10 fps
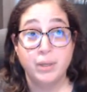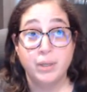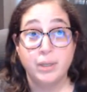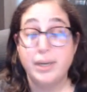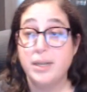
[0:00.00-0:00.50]

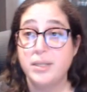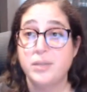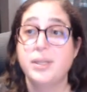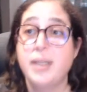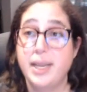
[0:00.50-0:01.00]
And I also
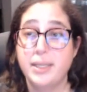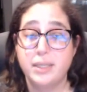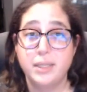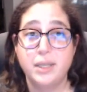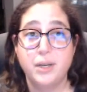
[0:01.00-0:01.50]

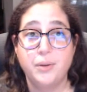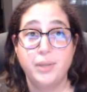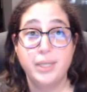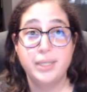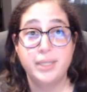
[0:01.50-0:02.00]
realized,
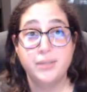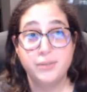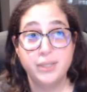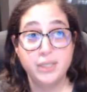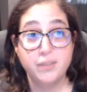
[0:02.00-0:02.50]
this
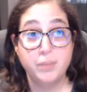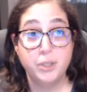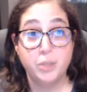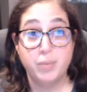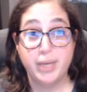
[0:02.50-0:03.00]
difference of
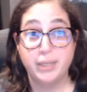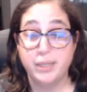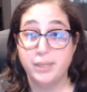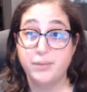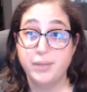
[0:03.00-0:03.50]

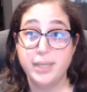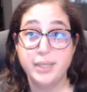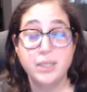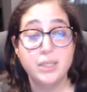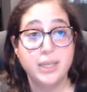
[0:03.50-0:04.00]
perspective
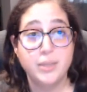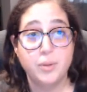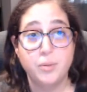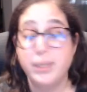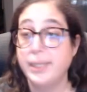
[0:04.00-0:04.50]
isn't just
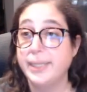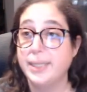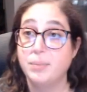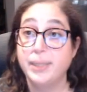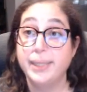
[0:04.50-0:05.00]
what we need
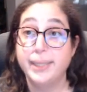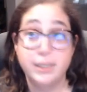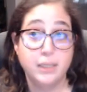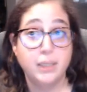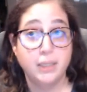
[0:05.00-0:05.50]
to be
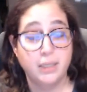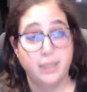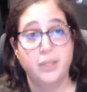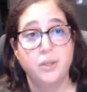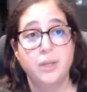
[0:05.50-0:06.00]
listening
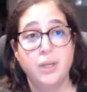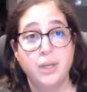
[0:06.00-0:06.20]
to,